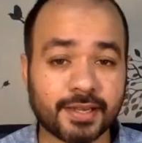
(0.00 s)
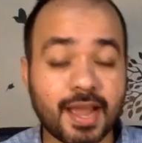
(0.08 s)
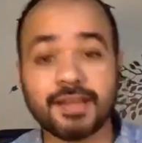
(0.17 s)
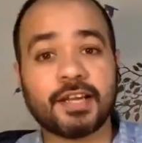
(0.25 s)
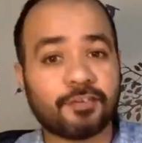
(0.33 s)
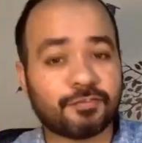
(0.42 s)

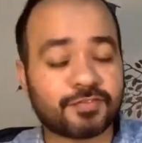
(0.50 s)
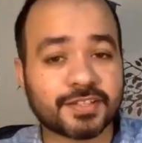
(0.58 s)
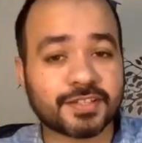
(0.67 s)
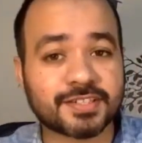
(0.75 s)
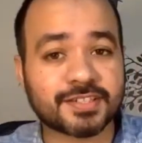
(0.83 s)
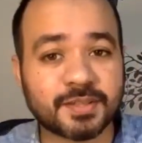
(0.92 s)
I love
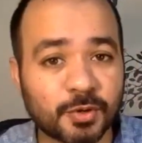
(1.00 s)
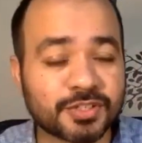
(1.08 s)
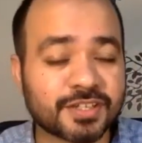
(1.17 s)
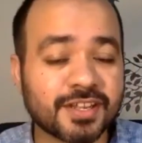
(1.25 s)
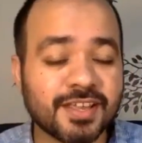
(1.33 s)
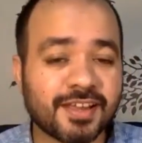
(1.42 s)
this the
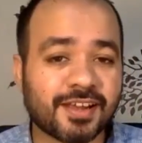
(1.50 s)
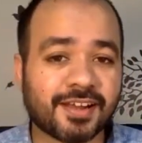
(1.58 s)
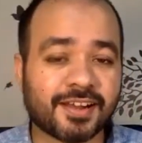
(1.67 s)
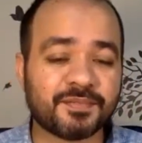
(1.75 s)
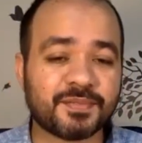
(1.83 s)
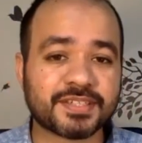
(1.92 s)
most.
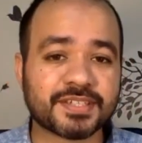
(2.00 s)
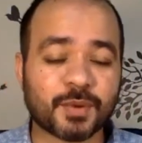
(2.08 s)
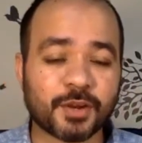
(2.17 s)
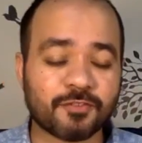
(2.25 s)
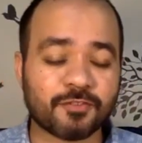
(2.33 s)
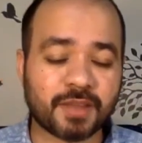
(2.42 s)
This is
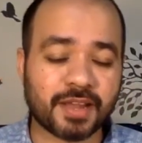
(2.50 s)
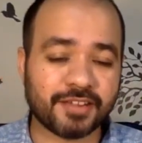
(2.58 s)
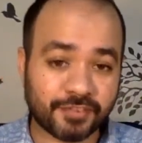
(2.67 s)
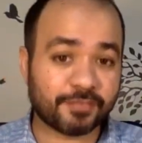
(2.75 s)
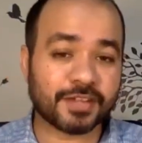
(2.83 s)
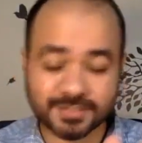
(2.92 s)
one of my
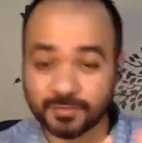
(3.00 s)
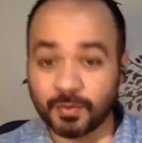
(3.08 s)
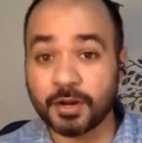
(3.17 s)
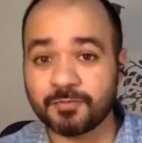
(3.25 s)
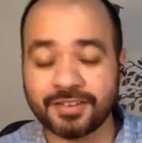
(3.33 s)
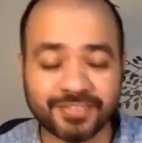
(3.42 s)
favorites.
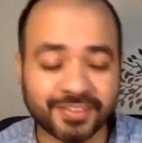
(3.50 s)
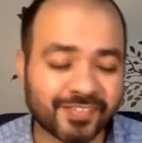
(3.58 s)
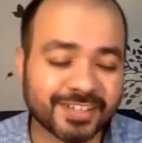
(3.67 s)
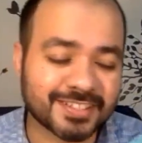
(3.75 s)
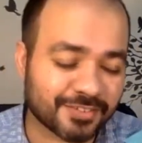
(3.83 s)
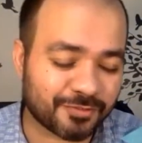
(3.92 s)

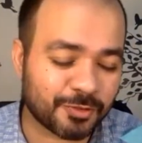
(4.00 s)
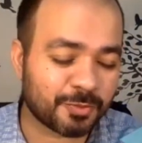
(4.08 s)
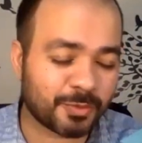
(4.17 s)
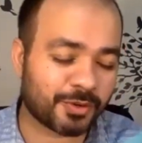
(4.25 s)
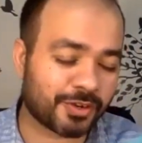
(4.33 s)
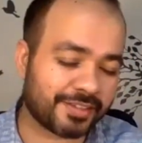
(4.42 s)
A few
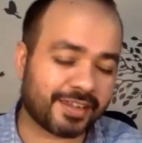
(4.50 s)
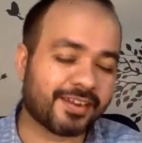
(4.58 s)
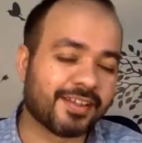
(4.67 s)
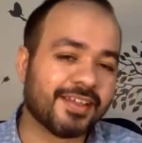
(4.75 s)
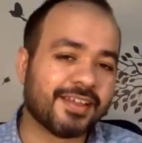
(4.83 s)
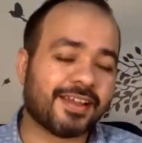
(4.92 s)
more are
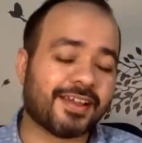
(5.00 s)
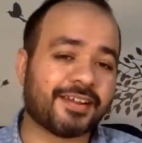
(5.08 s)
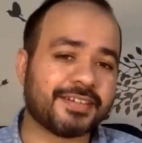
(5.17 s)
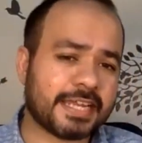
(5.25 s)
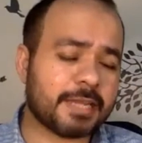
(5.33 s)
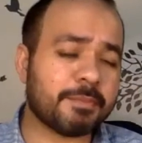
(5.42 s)
there.
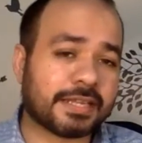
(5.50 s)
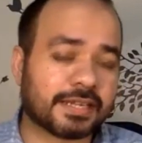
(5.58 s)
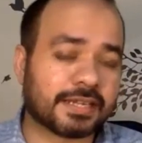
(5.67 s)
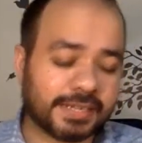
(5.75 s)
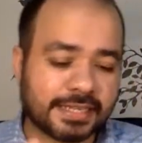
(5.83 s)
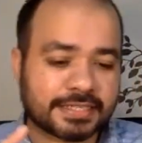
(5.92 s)
Dynamic
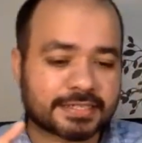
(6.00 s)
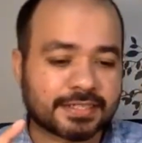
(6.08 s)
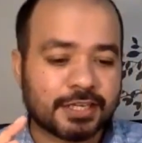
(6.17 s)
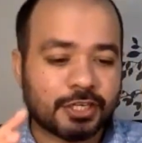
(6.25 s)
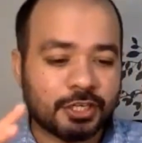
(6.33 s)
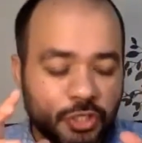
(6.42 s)
learning is
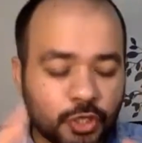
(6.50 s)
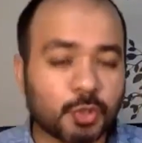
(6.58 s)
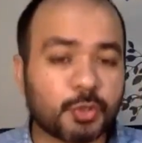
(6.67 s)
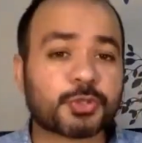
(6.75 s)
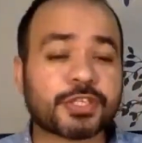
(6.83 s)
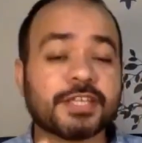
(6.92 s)

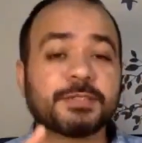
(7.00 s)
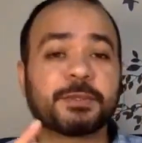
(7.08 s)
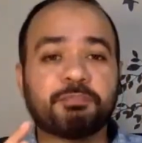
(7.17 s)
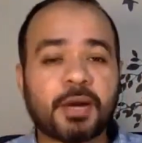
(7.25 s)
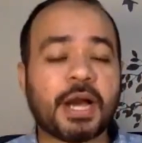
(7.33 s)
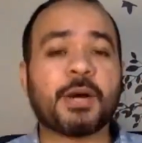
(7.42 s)
using the
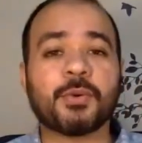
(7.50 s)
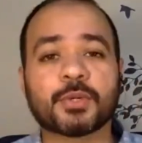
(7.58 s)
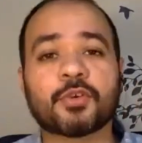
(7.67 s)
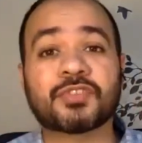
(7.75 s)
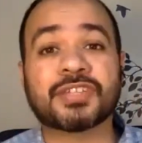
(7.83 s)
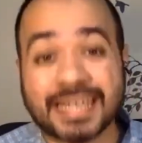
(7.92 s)
power
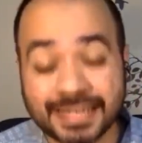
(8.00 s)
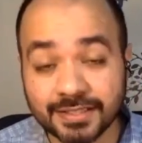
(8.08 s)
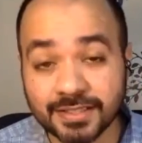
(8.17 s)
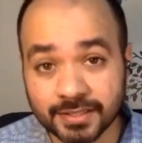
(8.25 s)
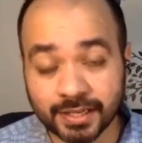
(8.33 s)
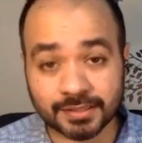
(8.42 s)
of the
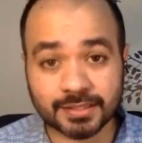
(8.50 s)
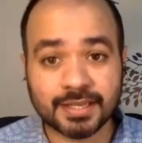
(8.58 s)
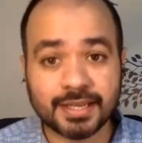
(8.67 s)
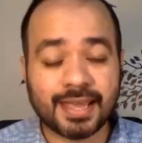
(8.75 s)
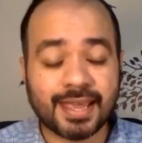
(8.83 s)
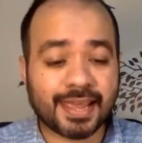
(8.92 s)
internet
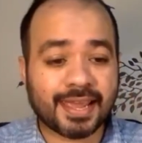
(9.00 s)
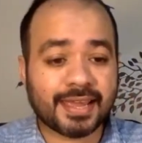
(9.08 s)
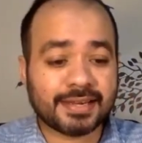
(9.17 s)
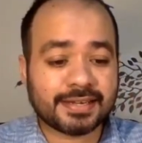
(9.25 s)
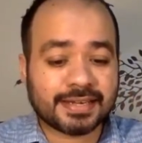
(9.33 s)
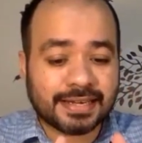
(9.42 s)

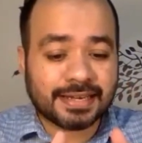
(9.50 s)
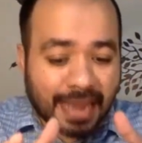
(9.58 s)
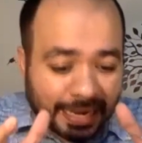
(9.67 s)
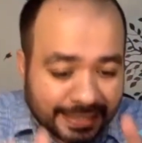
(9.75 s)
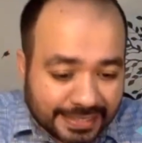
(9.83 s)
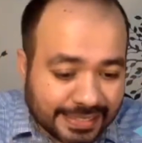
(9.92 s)
and
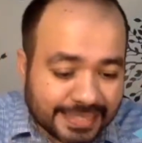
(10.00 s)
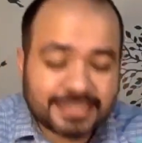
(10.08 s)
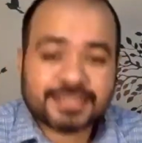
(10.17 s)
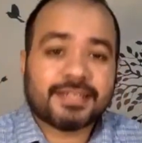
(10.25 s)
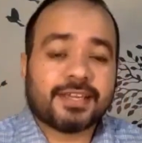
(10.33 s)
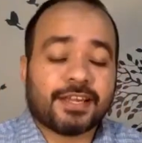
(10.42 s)

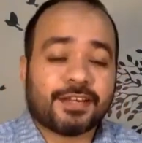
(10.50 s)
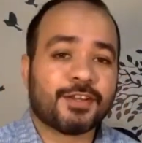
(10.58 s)
unleashing it